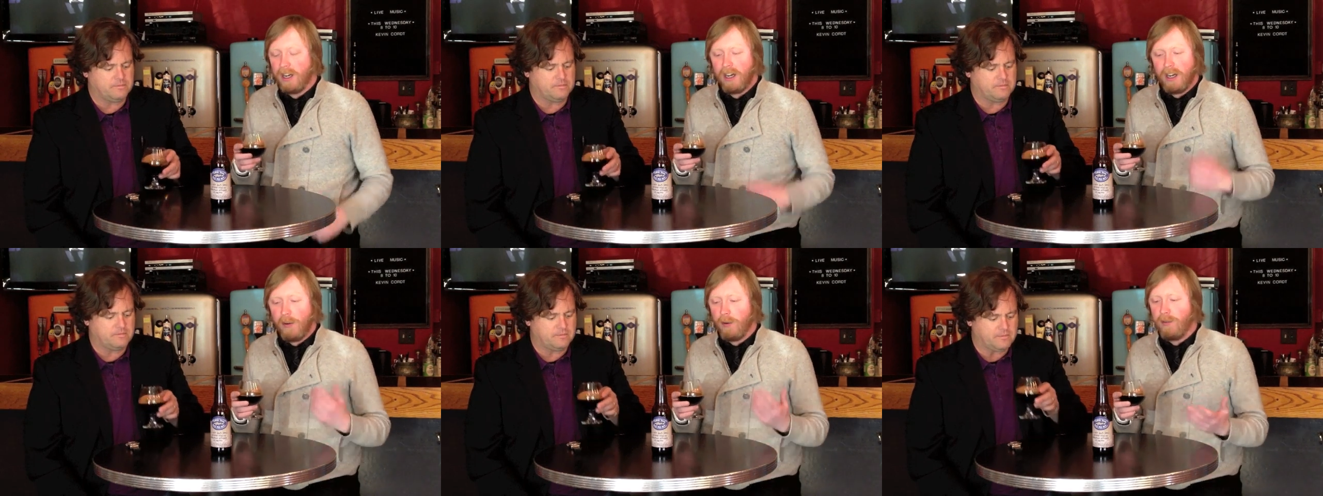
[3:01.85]

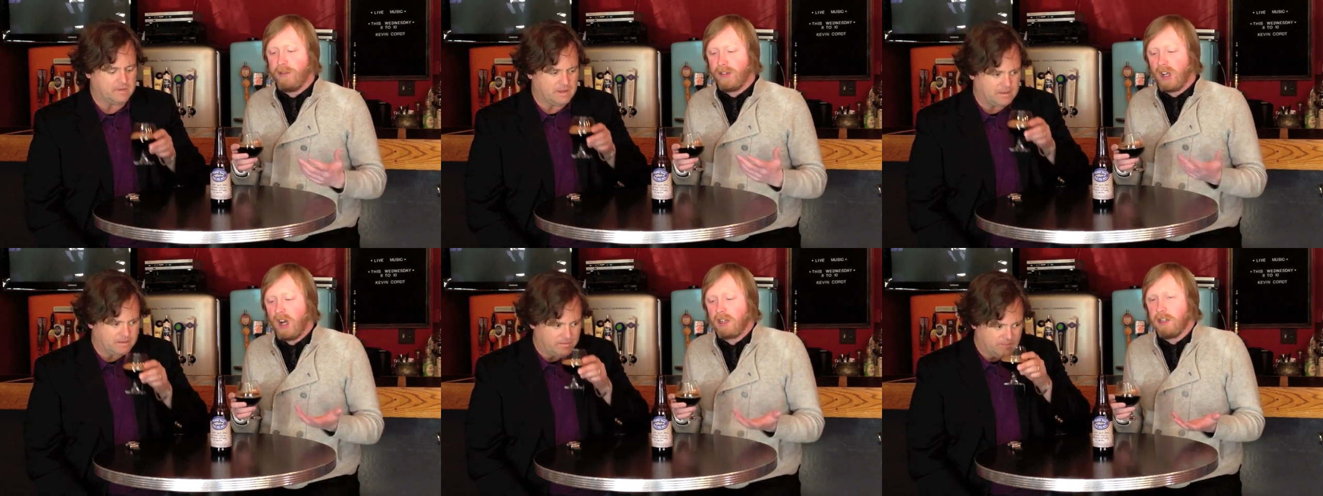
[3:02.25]
Speaker 1: If
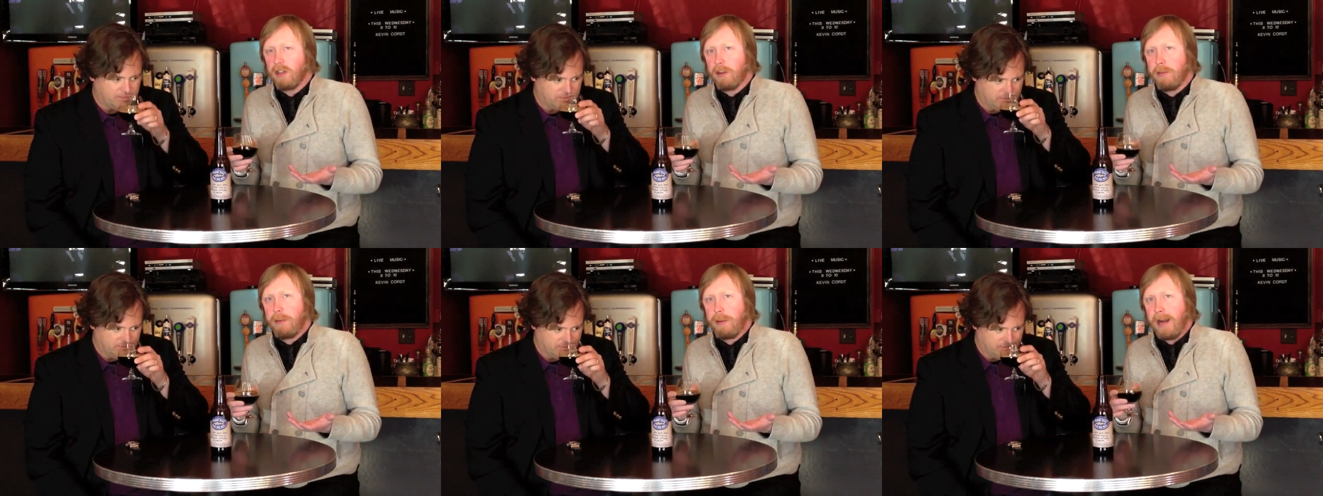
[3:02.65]
we talked a
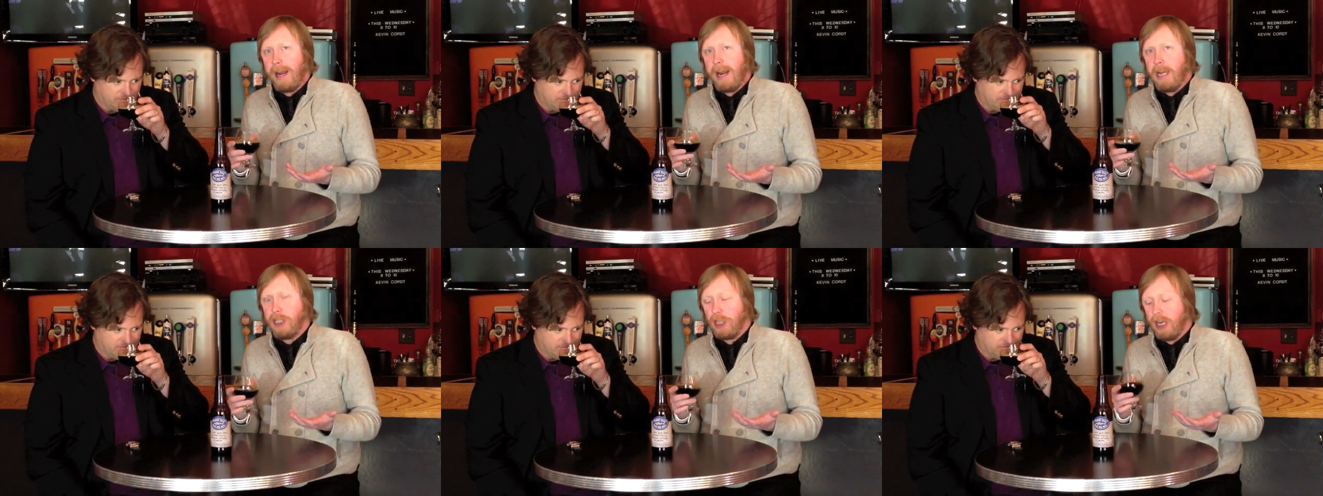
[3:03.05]
little bit about
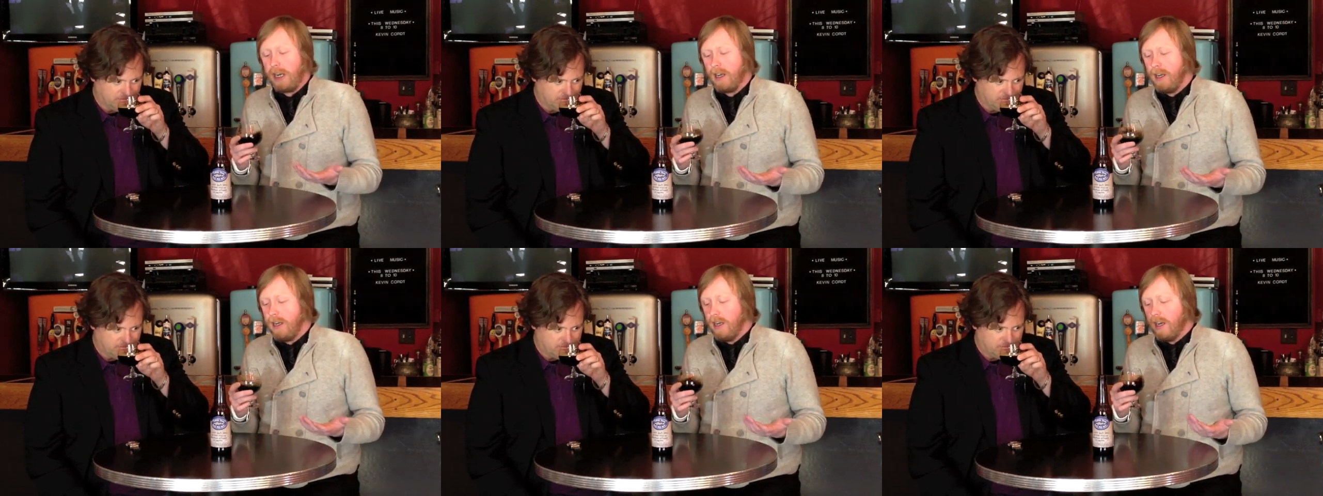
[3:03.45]

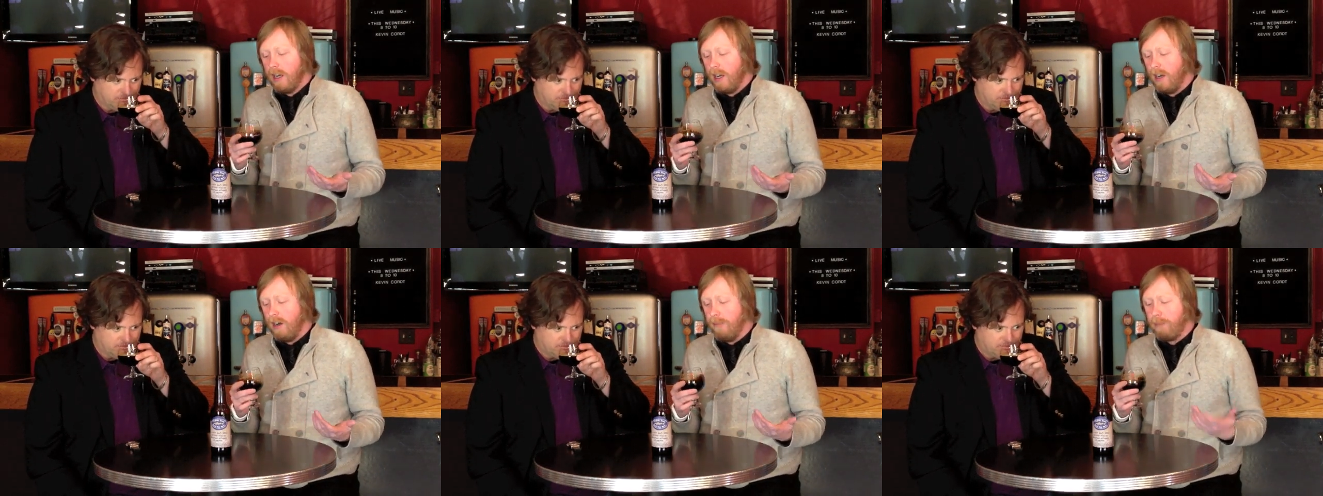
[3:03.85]
aging
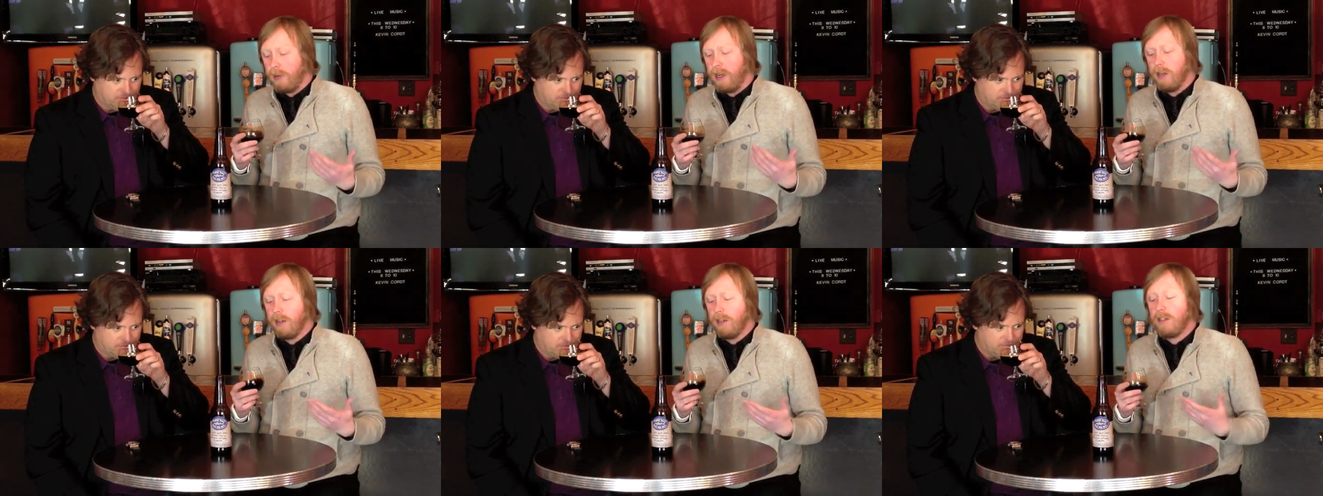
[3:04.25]

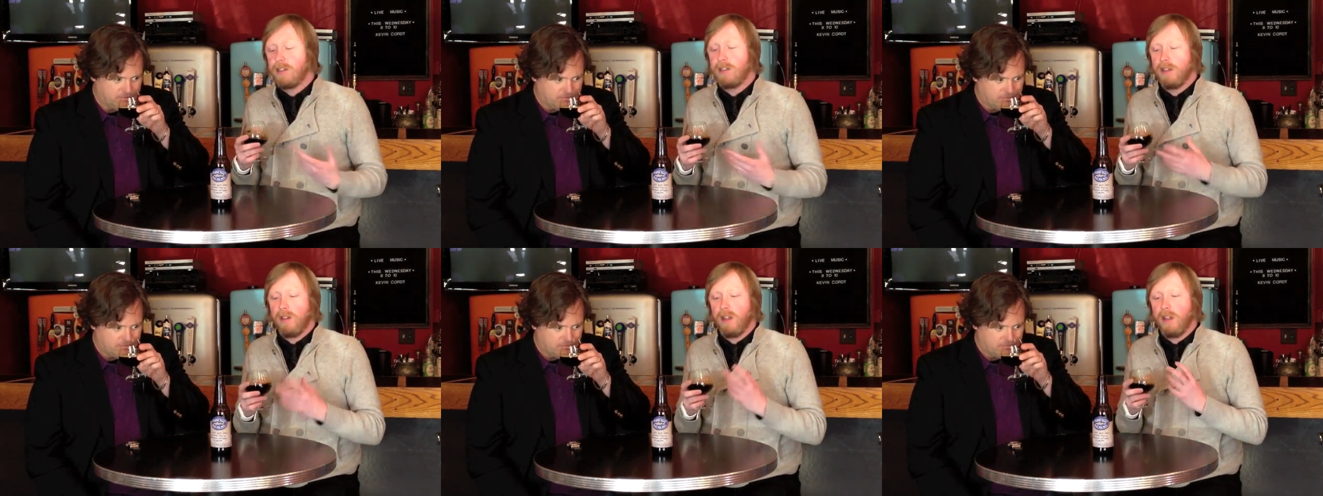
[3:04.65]

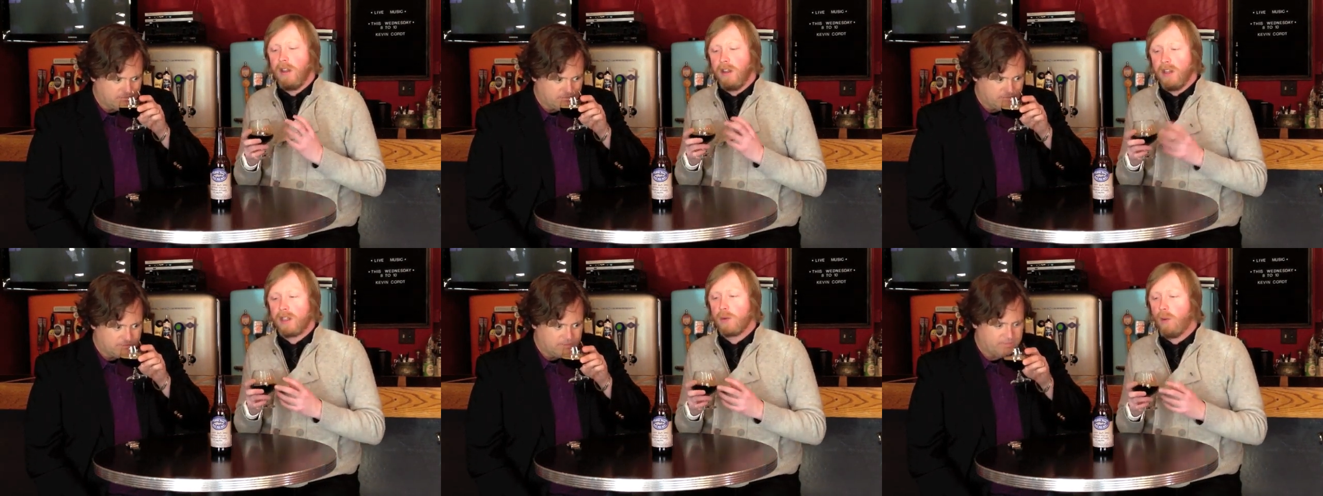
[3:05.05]
beers,
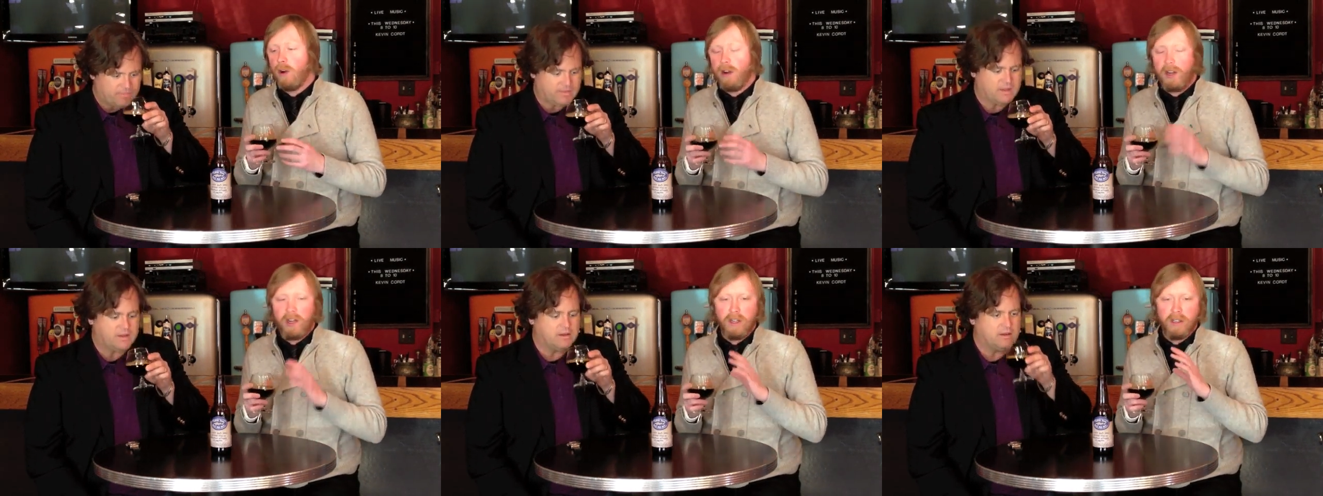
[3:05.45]
this
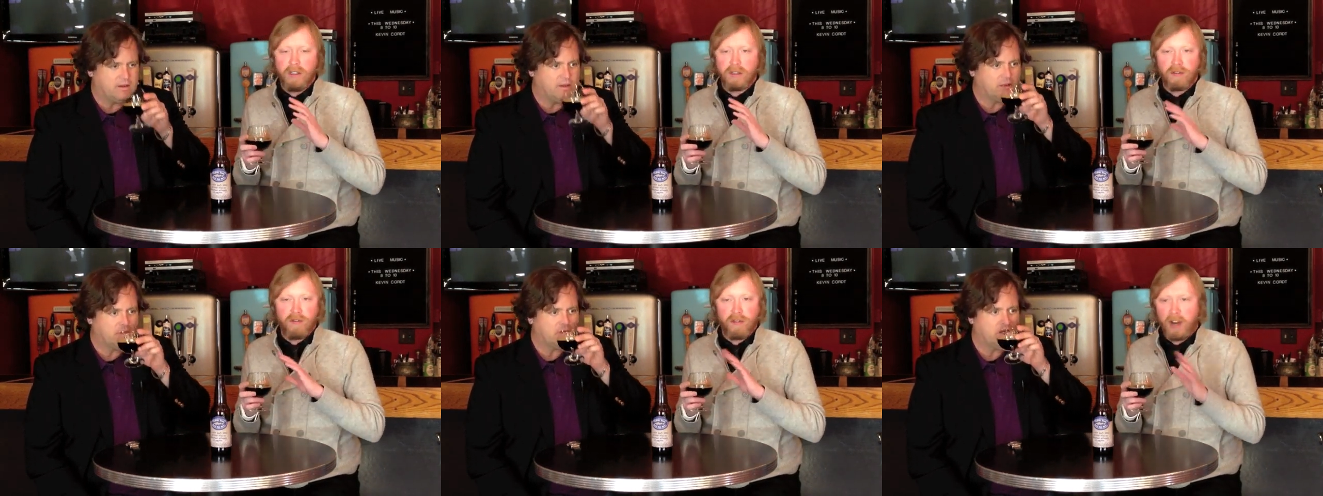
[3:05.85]
one
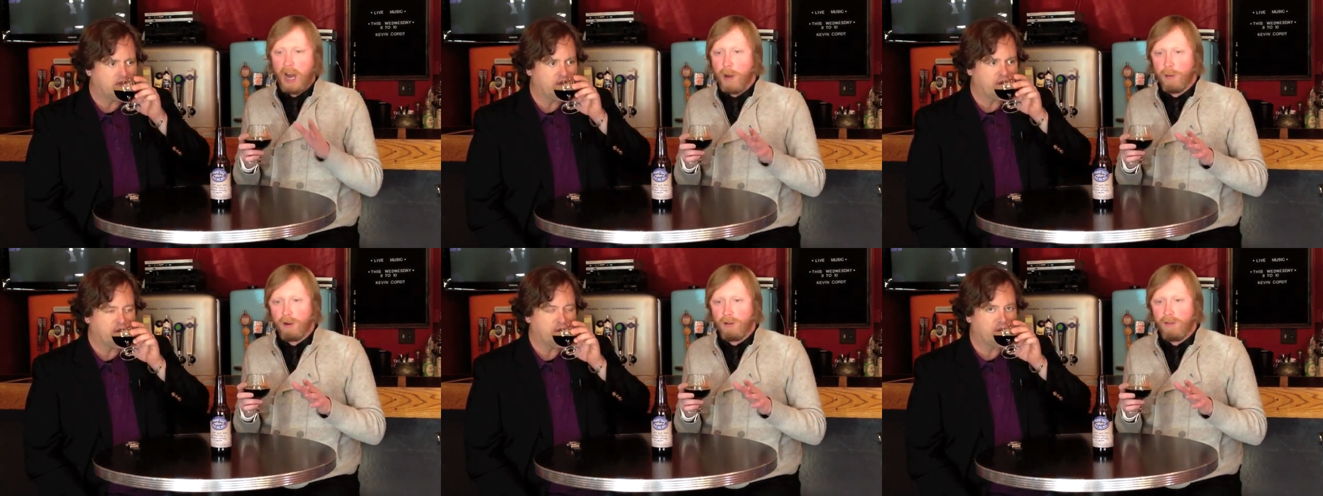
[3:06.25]
is
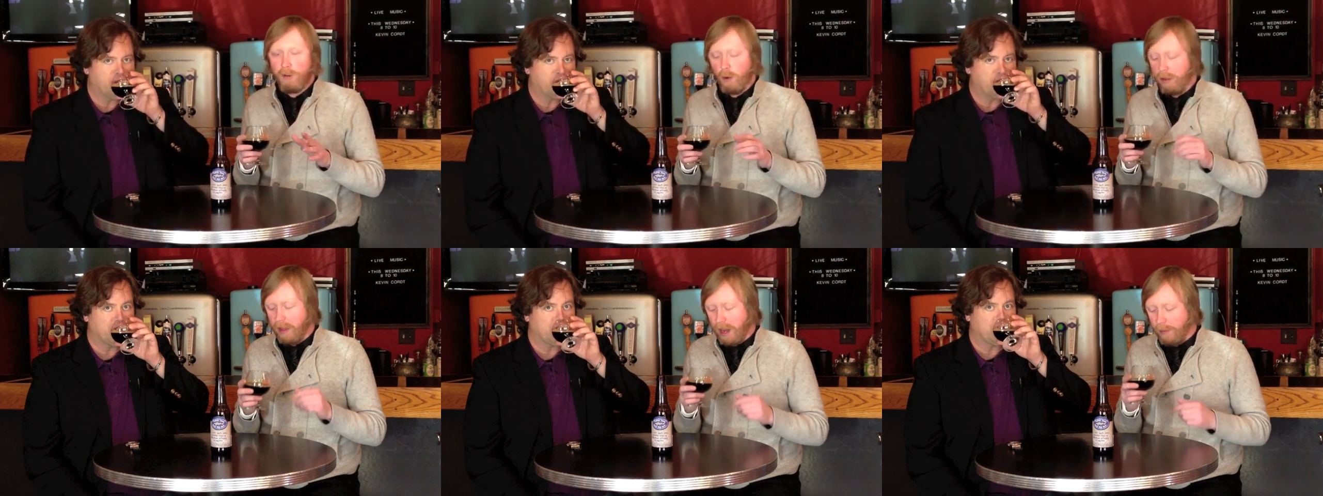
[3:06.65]
phenomenal
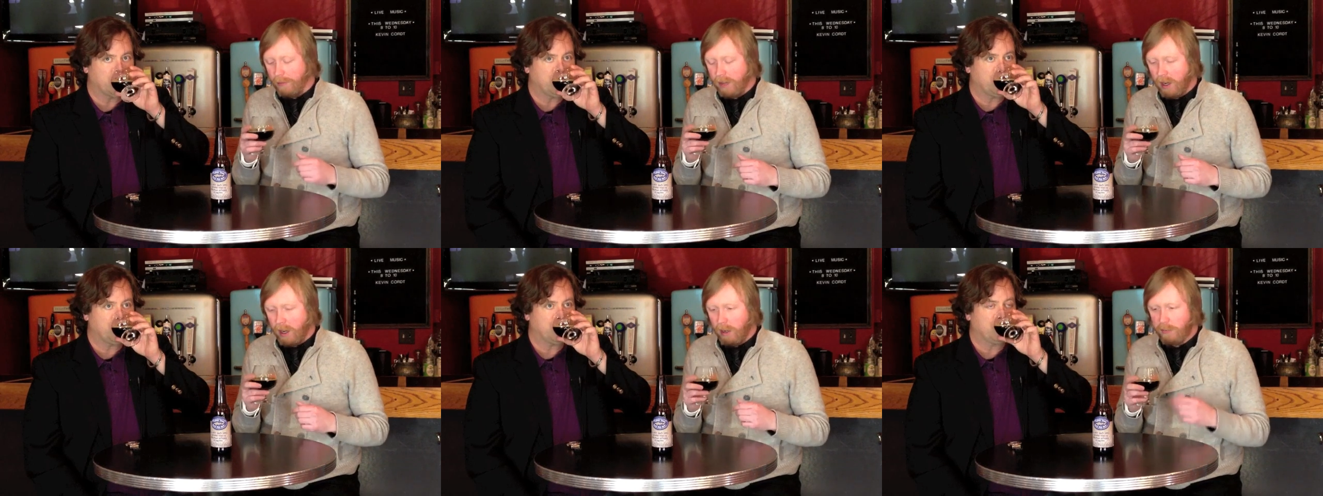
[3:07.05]
for that.